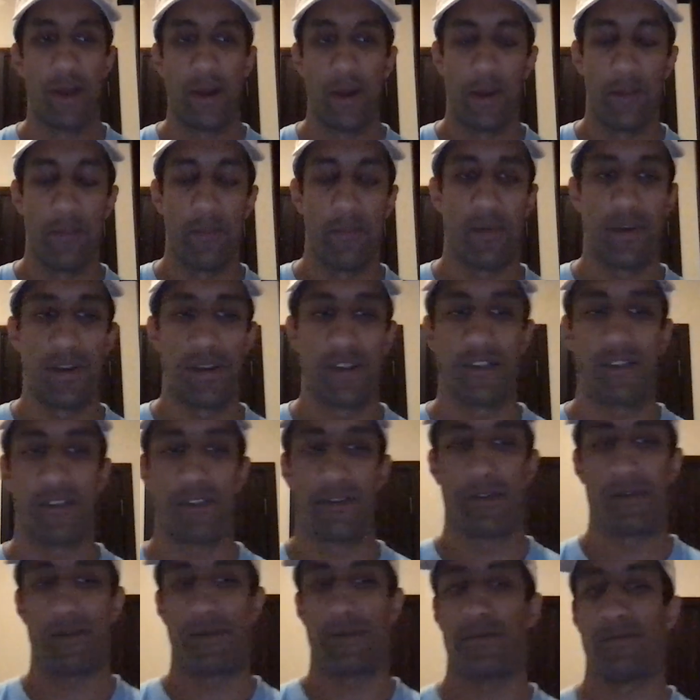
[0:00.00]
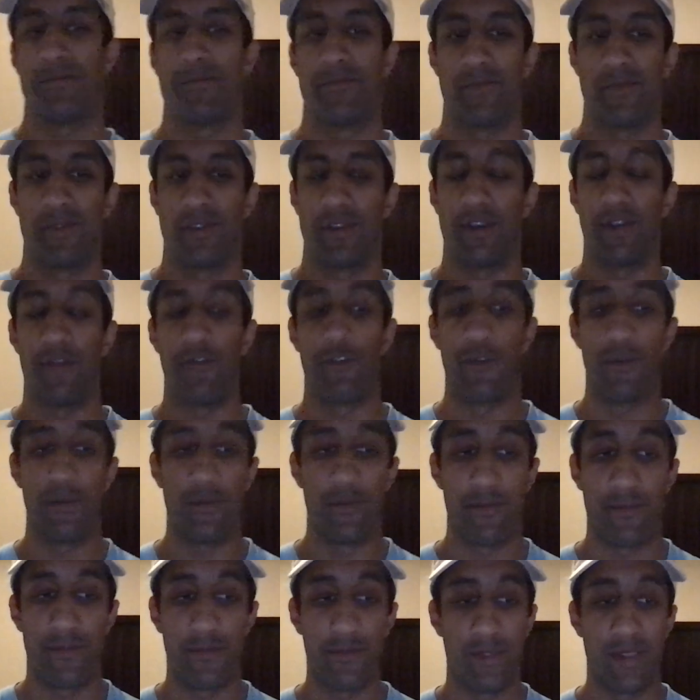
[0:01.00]
But for
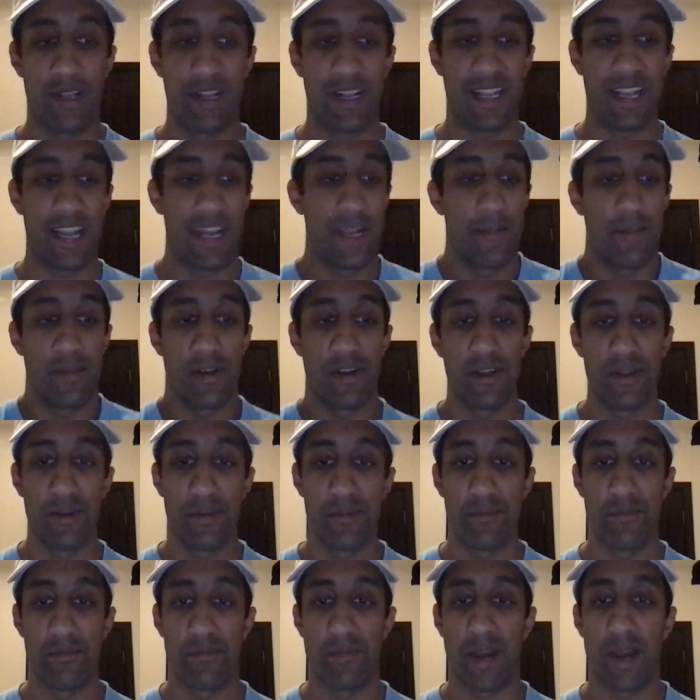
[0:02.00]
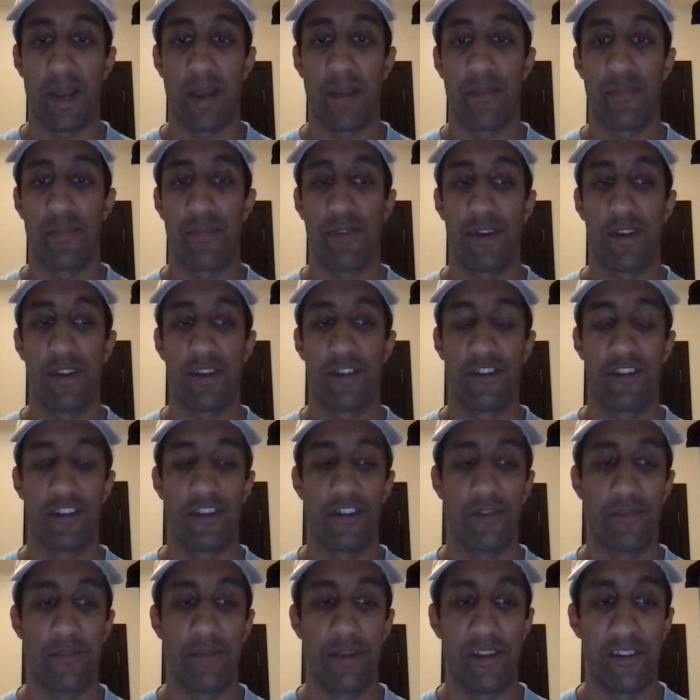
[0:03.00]
like anybody, my prediction
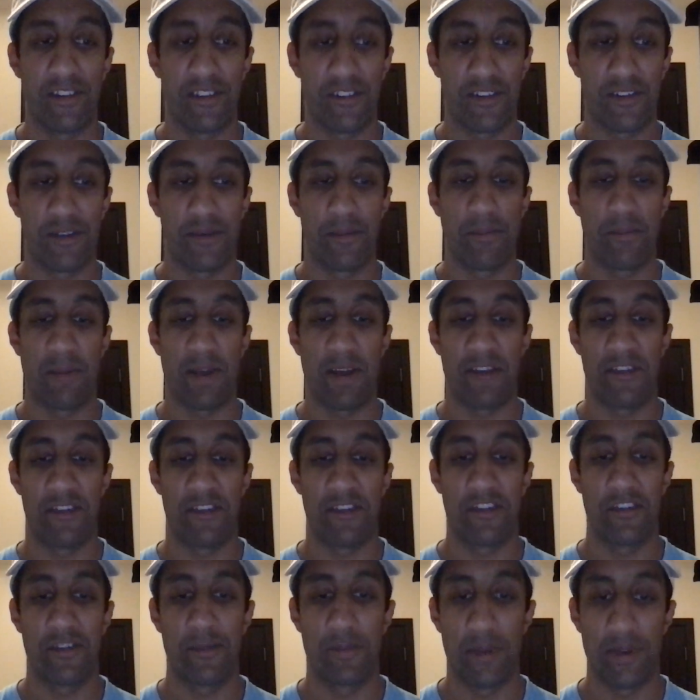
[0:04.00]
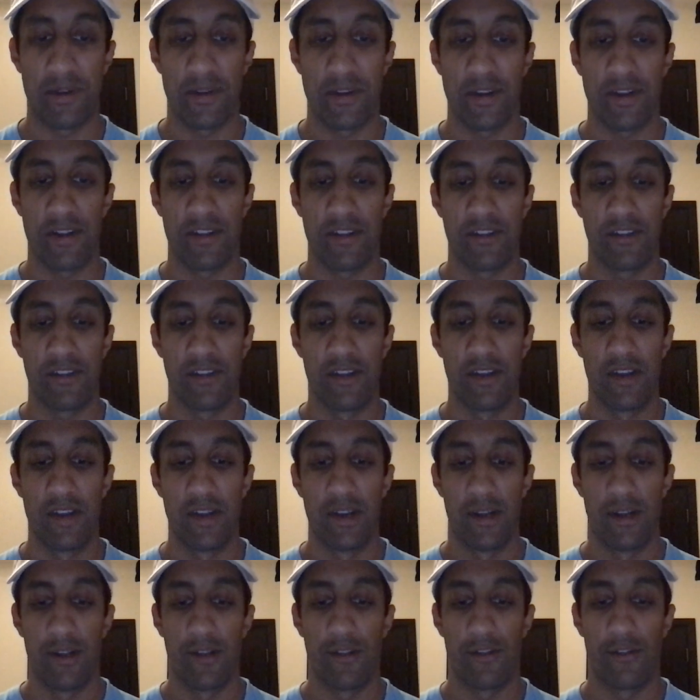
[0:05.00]
is based on past experience.
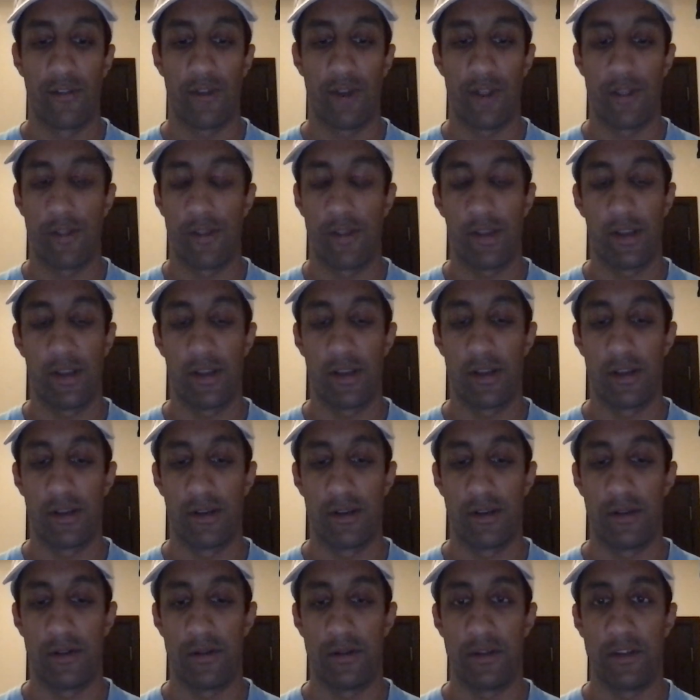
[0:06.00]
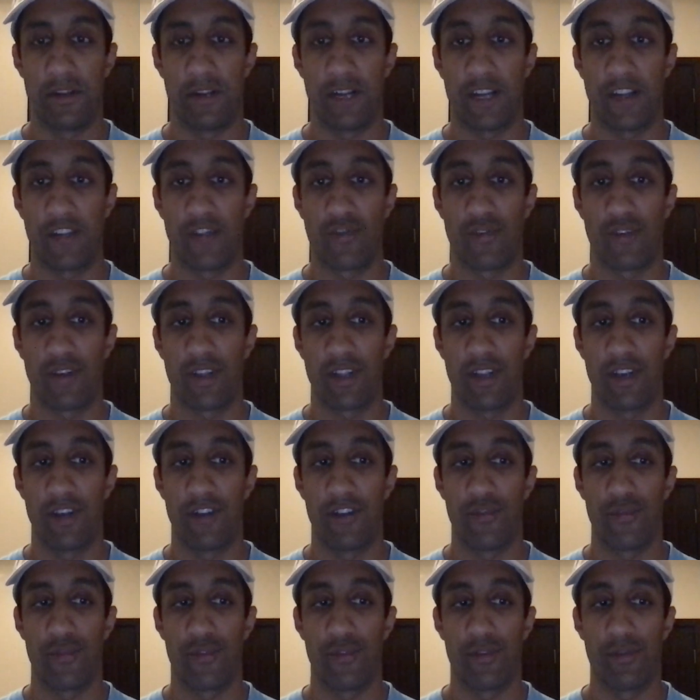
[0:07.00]
So I think the next 20
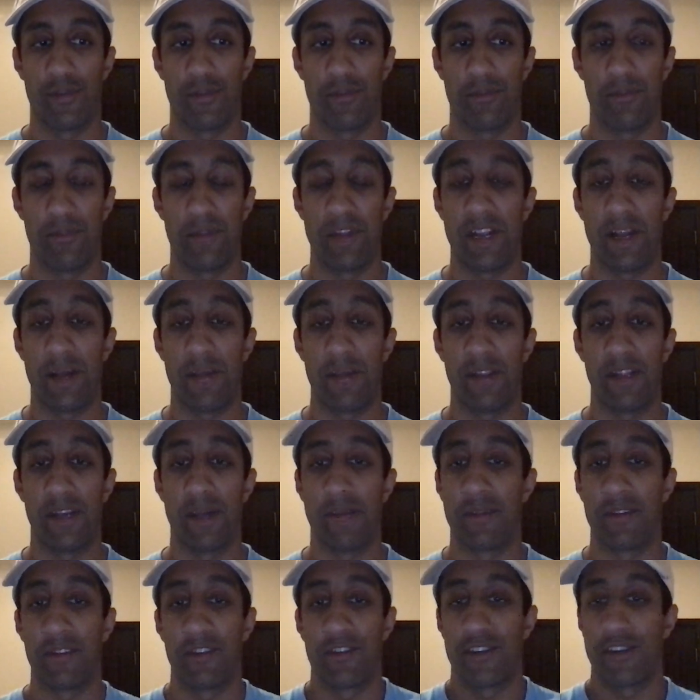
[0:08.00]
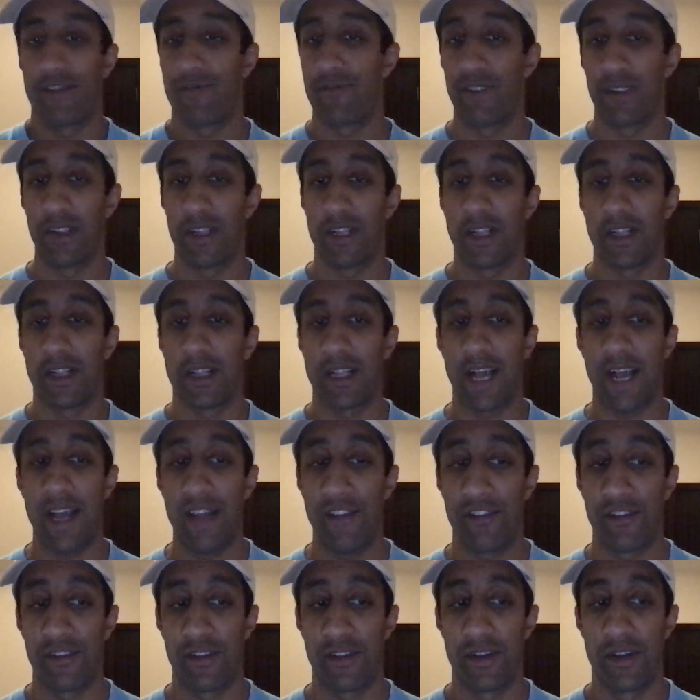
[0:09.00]
years may not be that much different than the
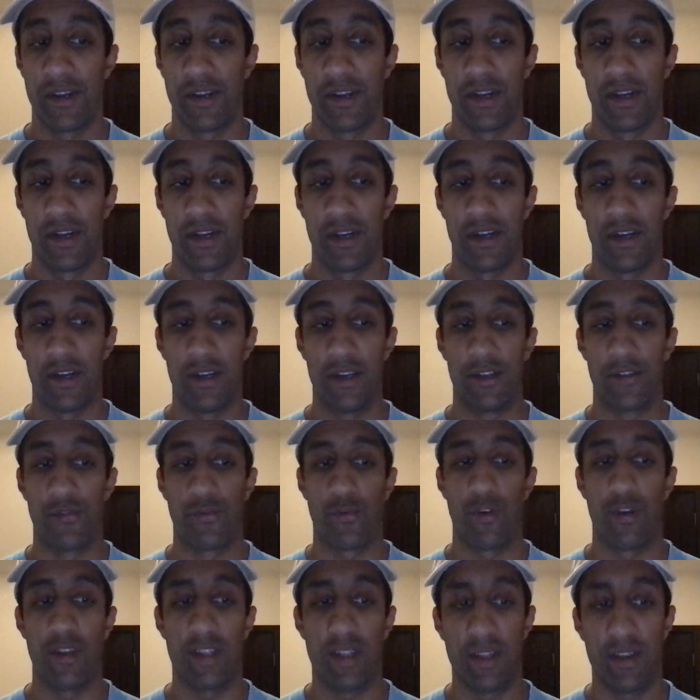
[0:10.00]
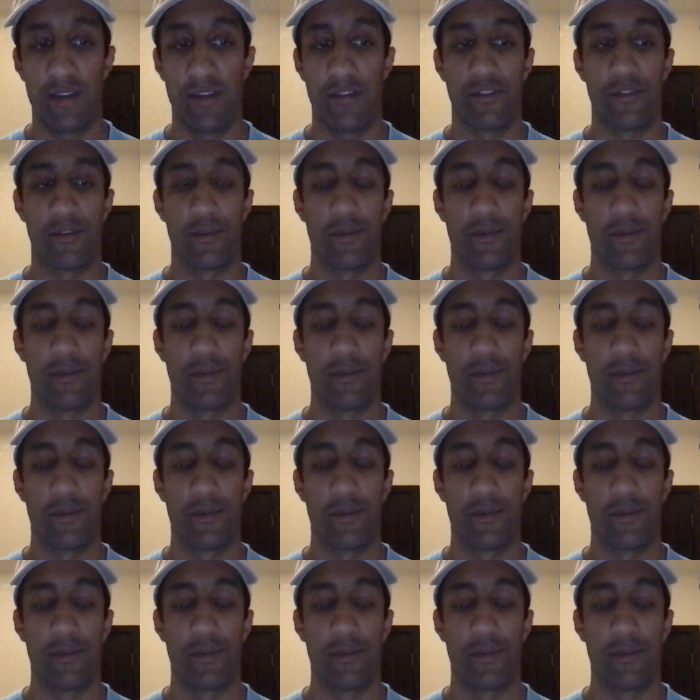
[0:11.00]
last 20 years.